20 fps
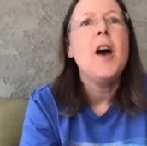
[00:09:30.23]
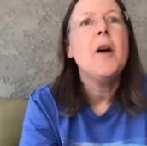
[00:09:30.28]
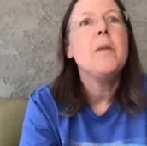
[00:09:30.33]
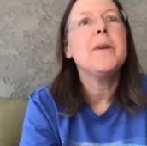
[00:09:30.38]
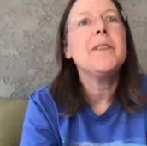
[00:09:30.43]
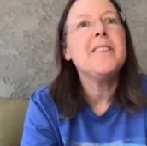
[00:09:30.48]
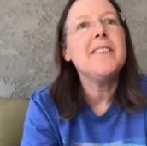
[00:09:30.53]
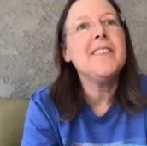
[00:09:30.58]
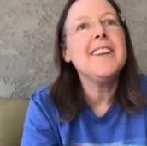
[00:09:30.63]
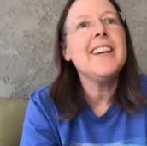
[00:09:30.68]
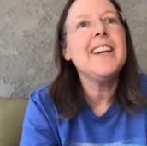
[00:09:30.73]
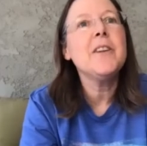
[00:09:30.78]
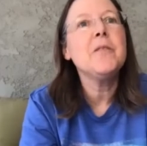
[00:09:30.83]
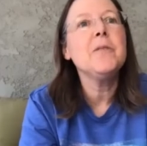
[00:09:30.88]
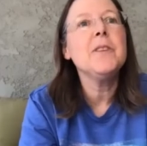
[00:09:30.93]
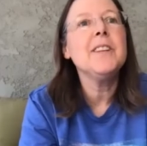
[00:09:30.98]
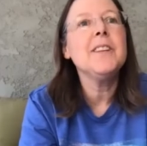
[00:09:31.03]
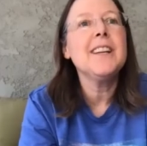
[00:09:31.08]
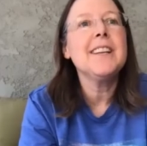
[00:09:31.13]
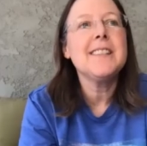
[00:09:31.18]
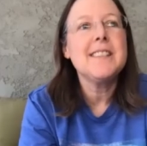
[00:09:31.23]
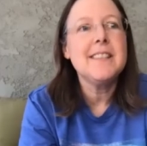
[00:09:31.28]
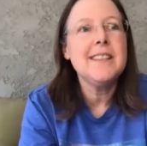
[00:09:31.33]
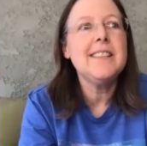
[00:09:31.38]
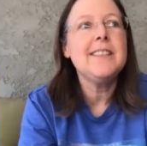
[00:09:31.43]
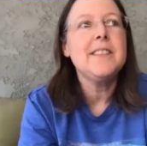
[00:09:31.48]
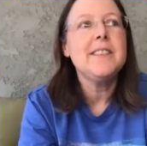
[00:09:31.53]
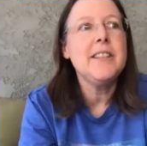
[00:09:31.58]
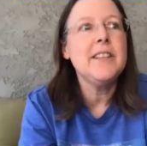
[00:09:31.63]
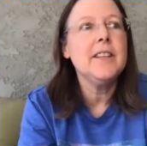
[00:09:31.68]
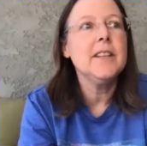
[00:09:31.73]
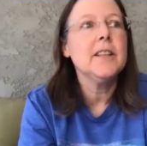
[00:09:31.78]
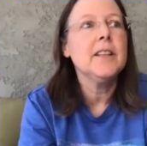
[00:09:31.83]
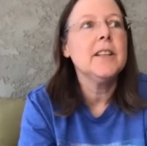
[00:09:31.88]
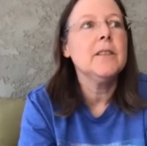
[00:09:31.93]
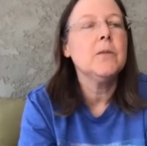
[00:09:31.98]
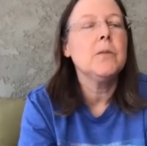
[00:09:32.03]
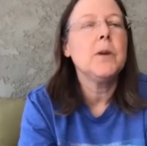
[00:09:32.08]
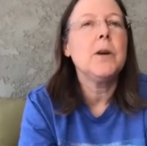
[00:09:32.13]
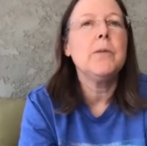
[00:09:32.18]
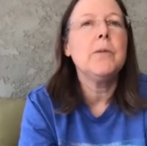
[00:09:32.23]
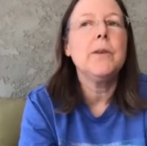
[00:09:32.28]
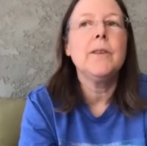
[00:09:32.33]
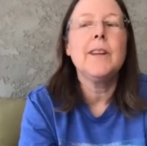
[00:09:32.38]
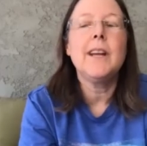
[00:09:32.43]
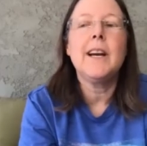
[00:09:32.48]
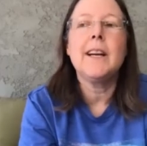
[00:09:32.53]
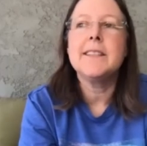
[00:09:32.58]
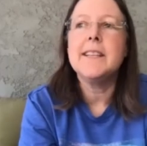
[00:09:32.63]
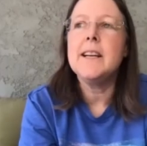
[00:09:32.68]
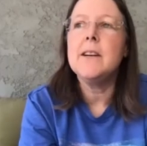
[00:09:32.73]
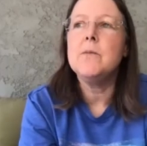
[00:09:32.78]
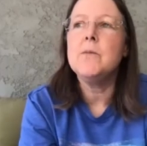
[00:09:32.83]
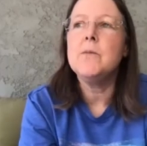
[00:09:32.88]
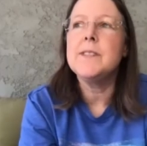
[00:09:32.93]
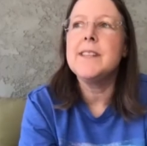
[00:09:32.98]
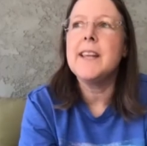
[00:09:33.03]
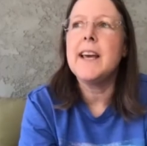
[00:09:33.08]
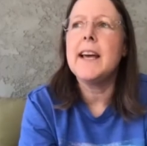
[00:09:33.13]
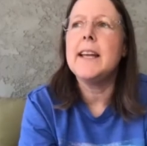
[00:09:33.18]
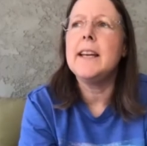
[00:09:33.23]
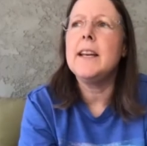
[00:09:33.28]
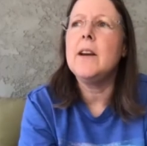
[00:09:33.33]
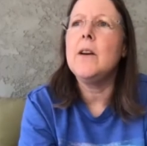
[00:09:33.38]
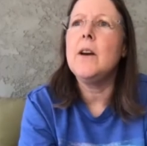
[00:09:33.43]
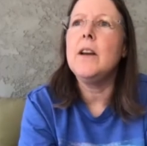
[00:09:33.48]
But the thing I realized this year while we were locked down was that,